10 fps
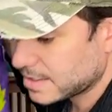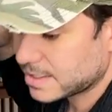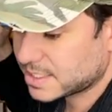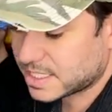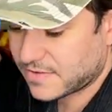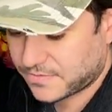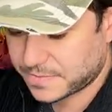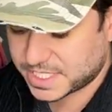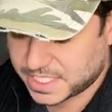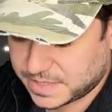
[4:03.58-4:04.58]
stuff from
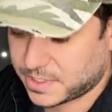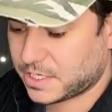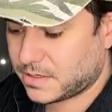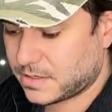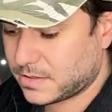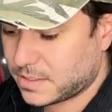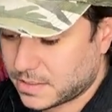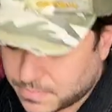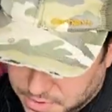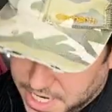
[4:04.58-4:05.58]
a similar
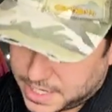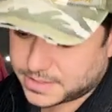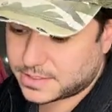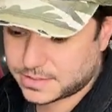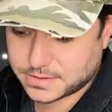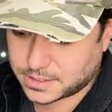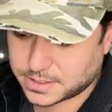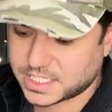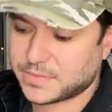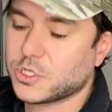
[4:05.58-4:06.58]
brand or
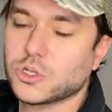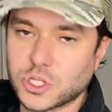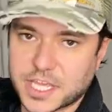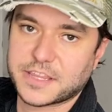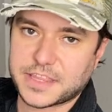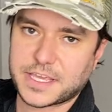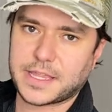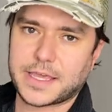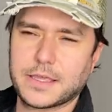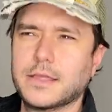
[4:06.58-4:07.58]
similar looking thing,
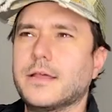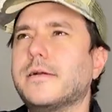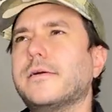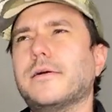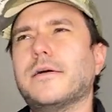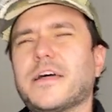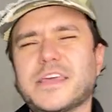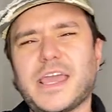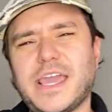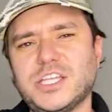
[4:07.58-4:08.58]
like I
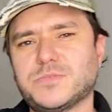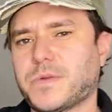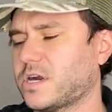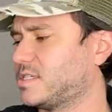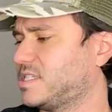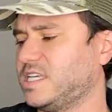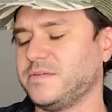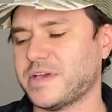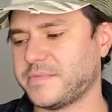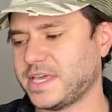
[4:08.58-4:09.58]
think H-Bar C
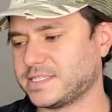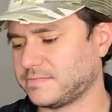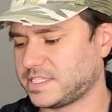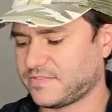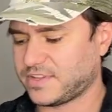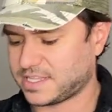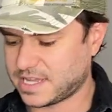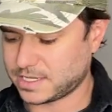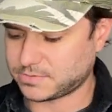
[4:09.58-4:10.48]
might make some stuff like that as